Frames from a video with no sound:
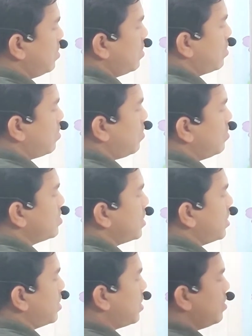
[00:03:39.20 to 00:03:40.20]
Cos
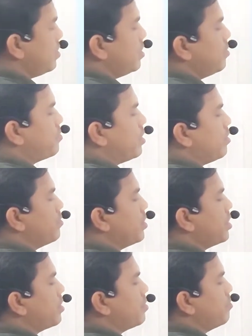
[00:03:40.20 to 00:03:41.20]
A, curly brown
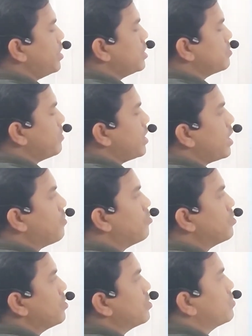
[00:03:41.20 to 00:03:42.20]
here, base by
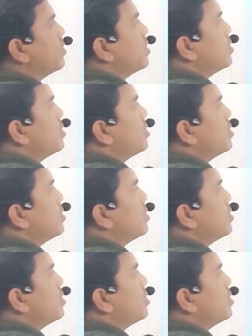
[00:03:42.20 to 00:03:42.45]
hypotenuse. What is